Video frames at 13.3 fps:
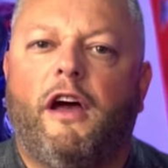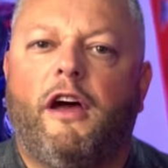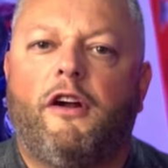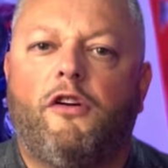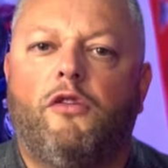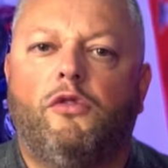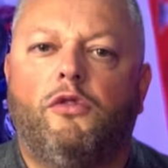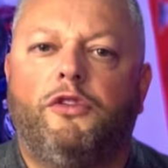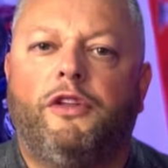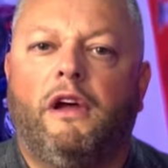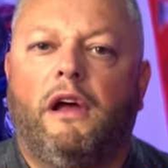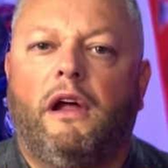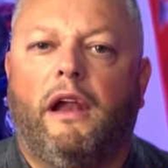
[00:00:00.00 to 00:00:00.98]

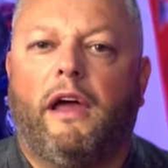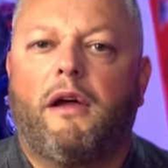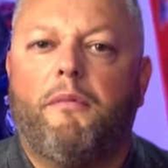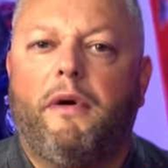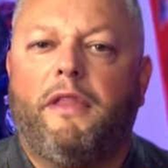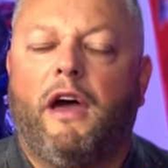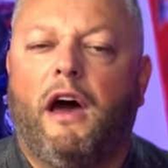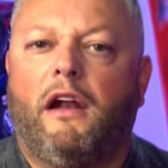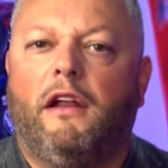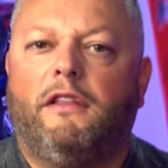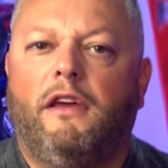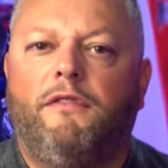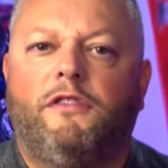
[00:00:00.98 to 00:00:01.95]
air-cooled, like many
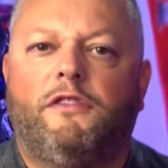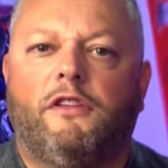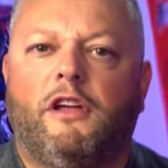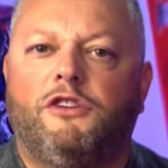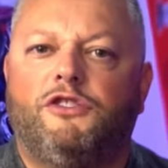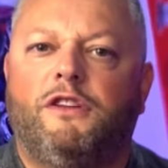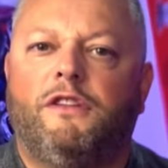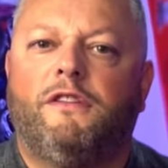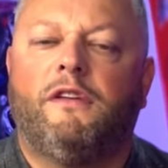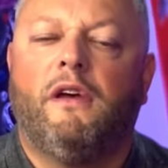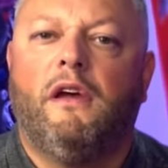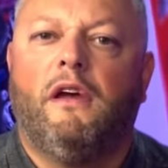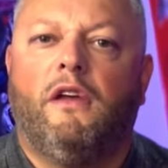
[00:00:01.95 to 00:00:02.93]
Harley-Davidson engines.
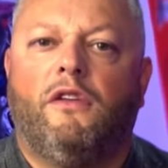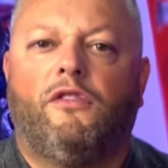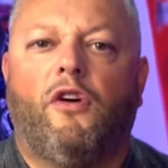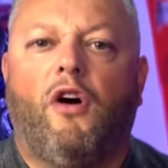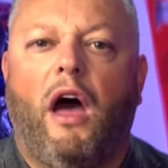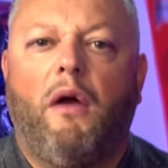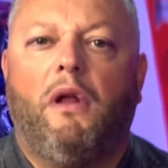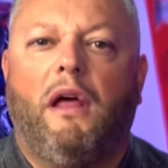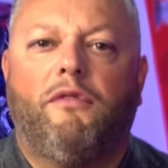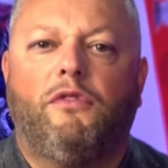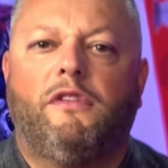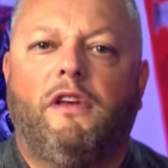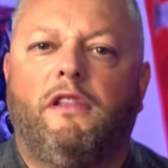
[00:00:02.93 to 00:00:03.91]
So I will
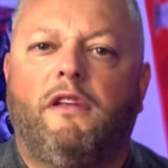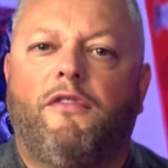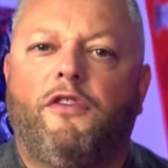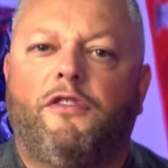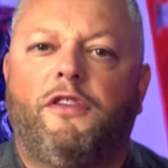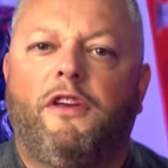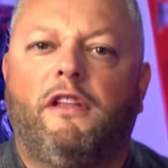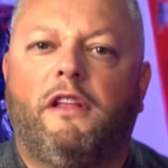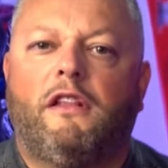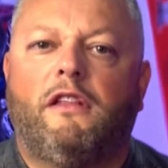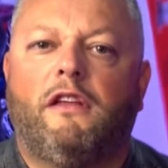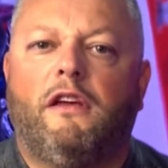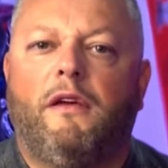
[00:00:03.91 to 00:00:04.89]
have to say the first thing
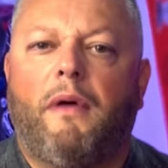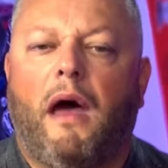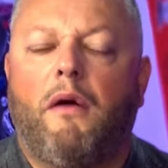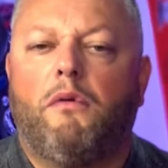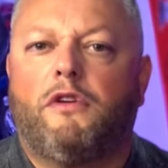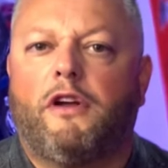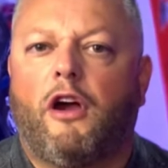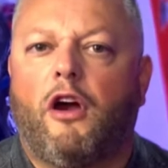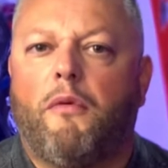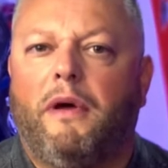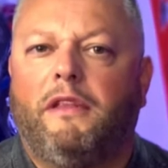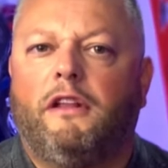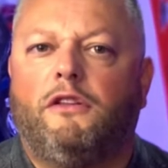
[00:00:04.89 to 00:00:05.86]
that I will
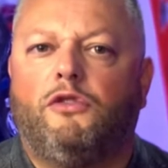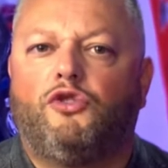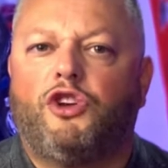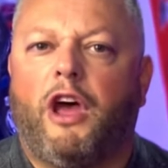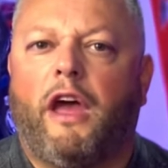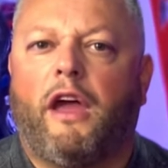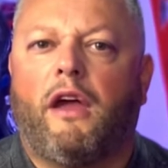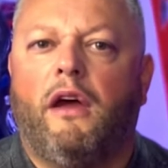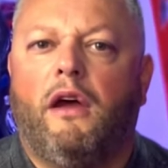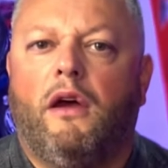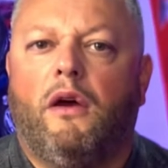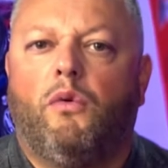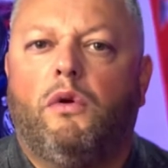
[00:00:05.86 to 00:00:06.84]
recommend that you check
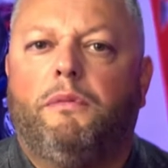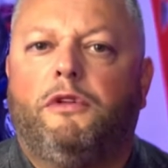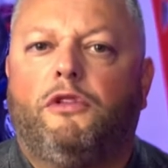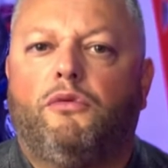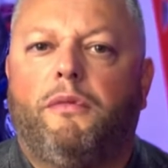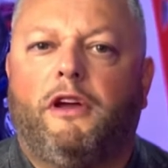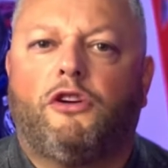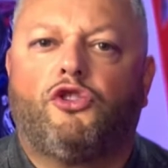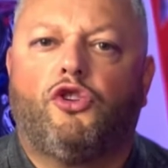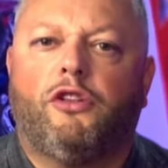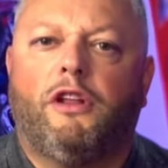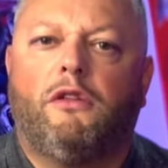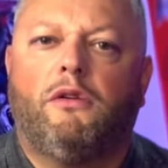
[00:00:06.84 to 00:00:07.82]
will be to make
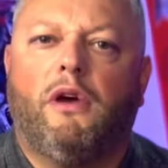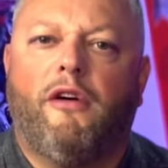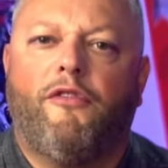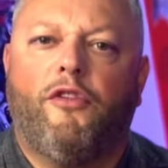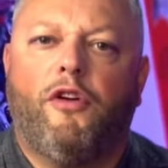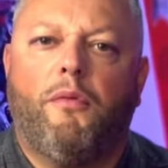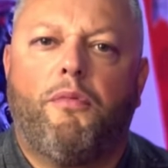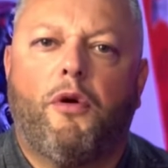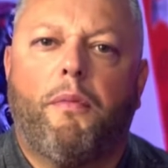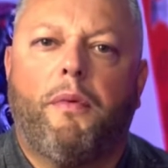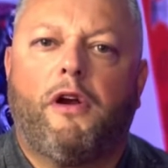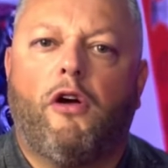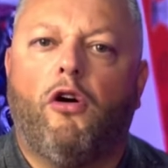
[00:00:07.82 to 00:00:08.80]
sure that you have a
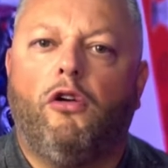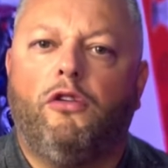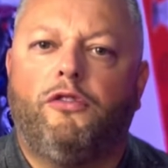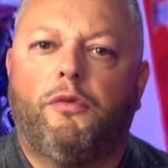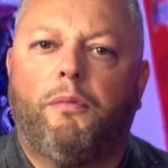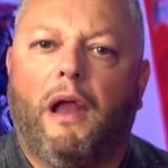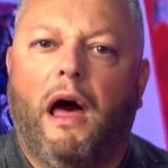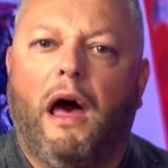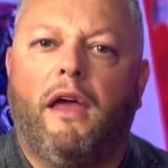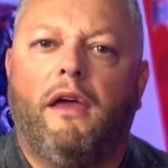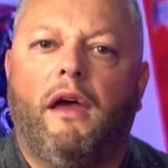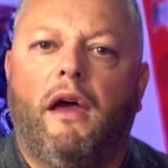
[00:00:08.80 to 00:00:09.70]
proper oil supply